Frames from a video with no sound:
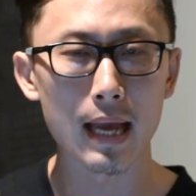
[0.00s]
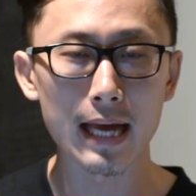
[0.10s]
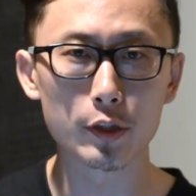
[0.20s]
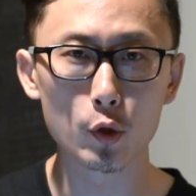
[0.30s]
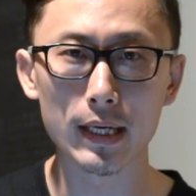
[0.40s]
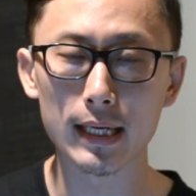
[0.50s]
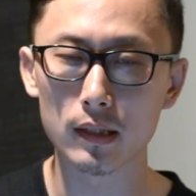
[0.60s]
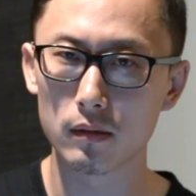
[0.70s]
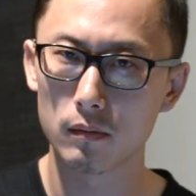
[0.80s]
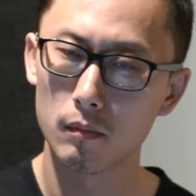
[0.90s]
and you
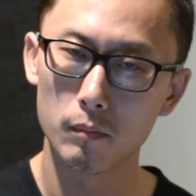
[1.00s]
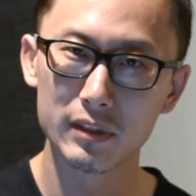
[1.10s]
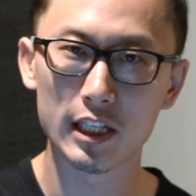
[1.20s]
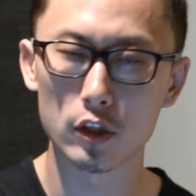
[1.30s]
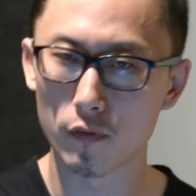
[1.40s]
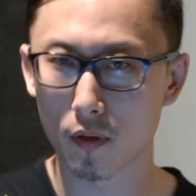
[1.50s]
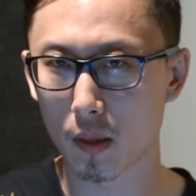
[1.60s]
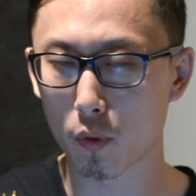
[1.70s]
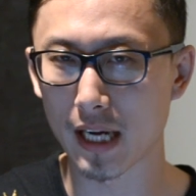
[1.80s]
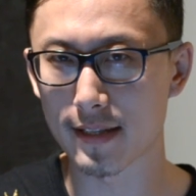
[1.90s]
get potential for
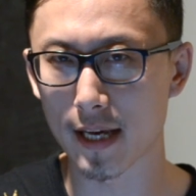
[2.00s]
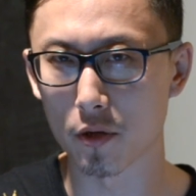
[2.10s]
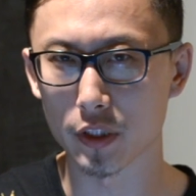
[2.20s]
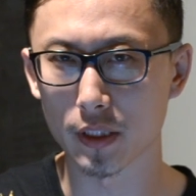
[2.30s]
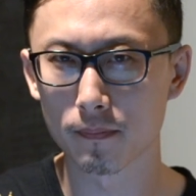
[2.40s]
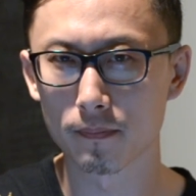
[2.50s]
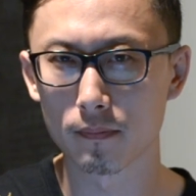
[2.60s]
price gouging.